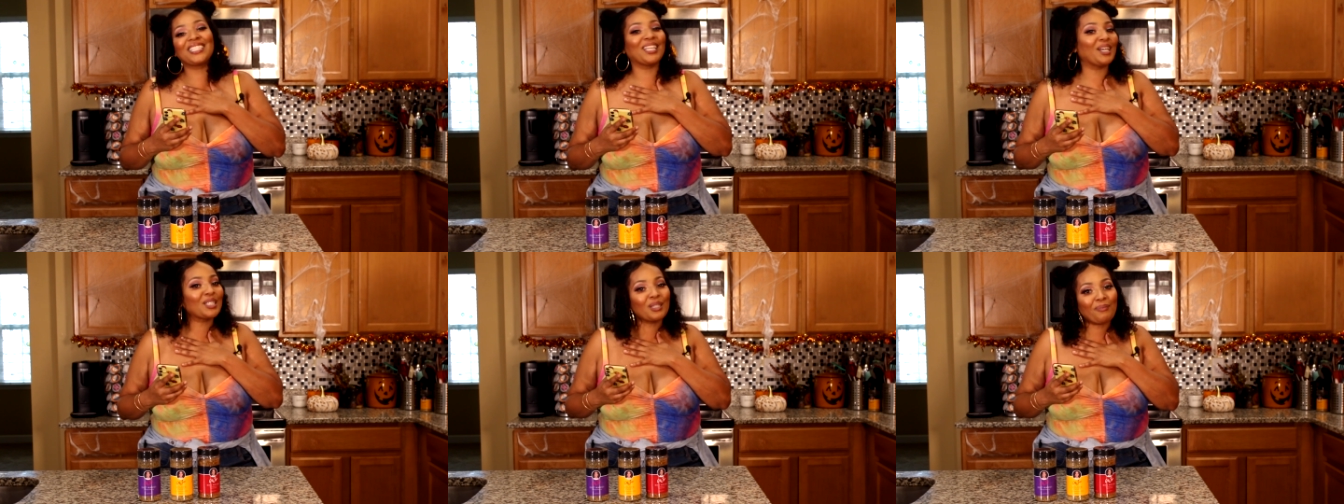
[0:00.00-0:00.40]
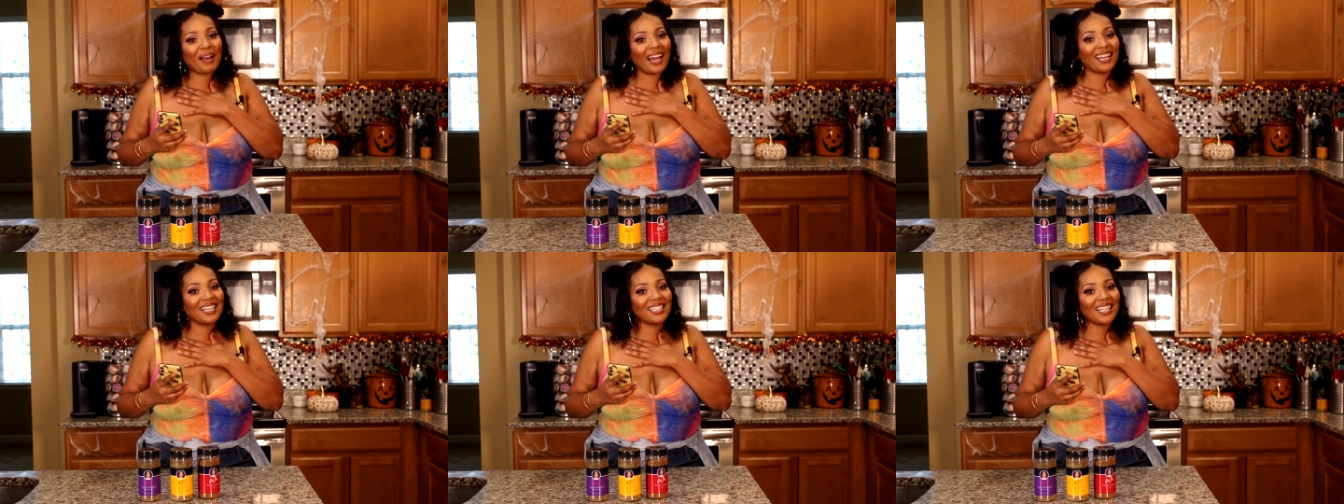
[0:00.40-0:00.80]
Tell
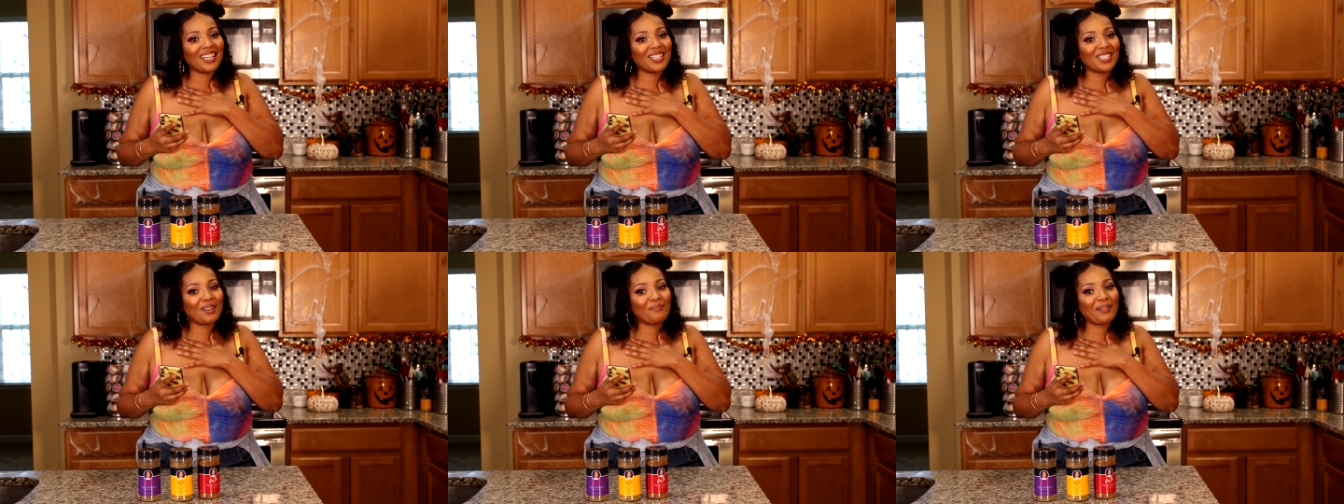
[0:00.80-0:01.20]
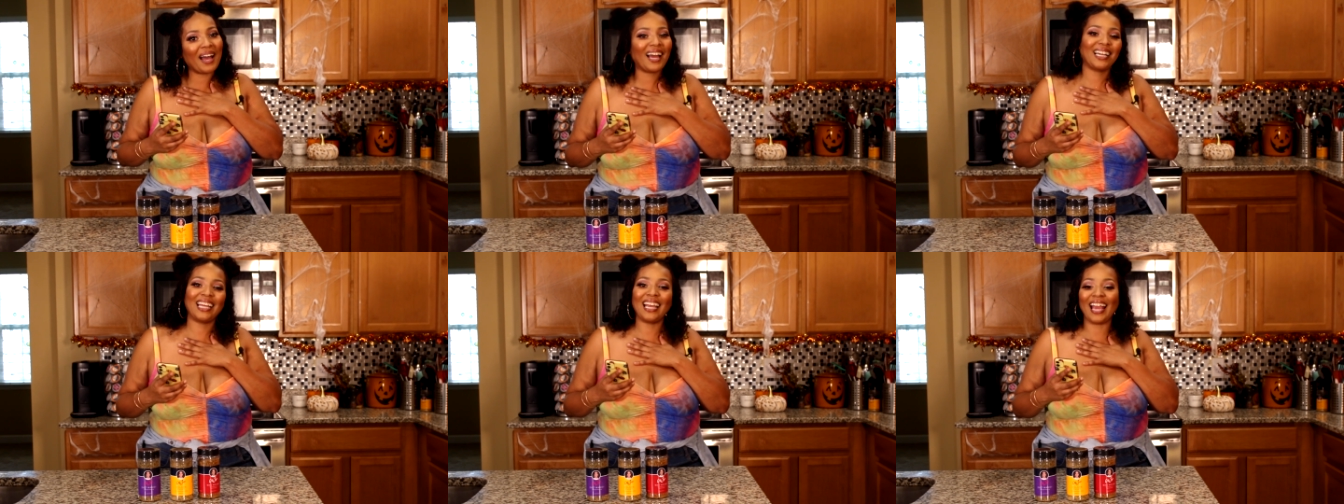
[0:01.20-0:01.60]
somebody to tell
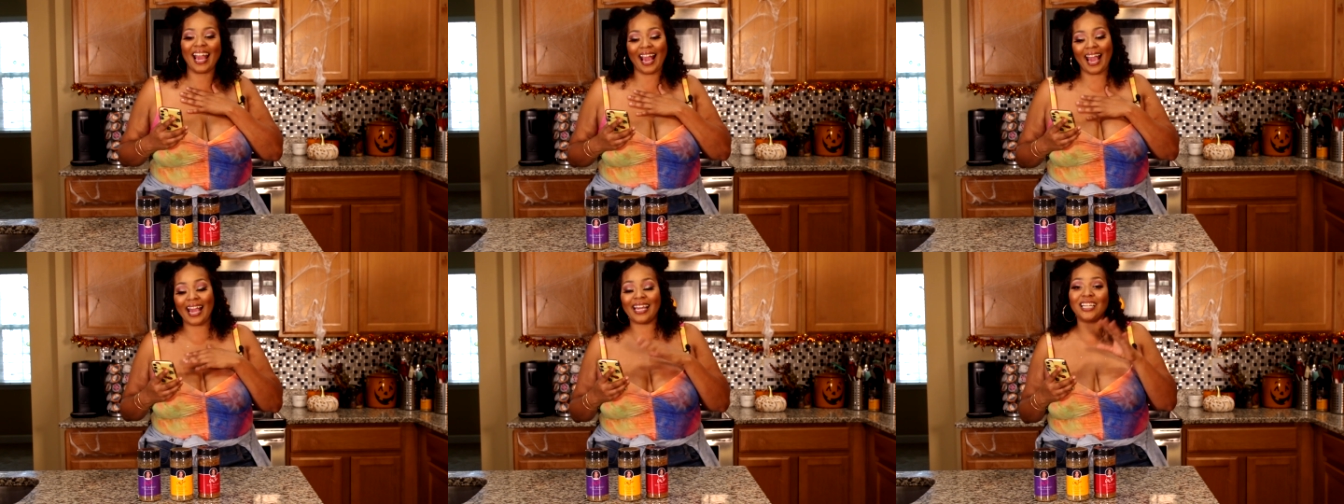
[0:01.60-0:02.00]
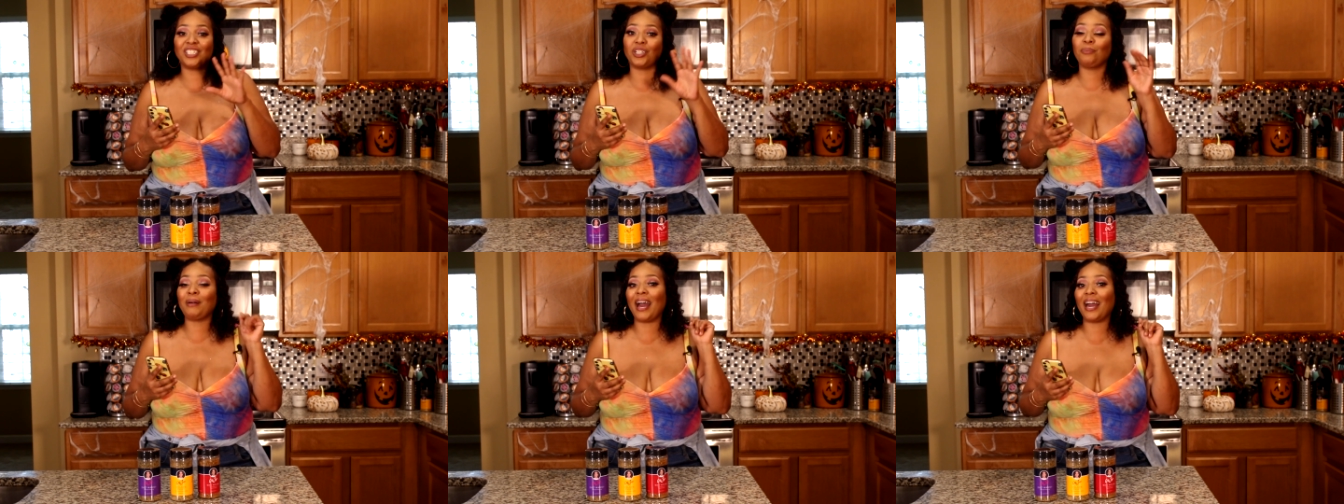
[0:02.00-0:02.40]
somebody, and get your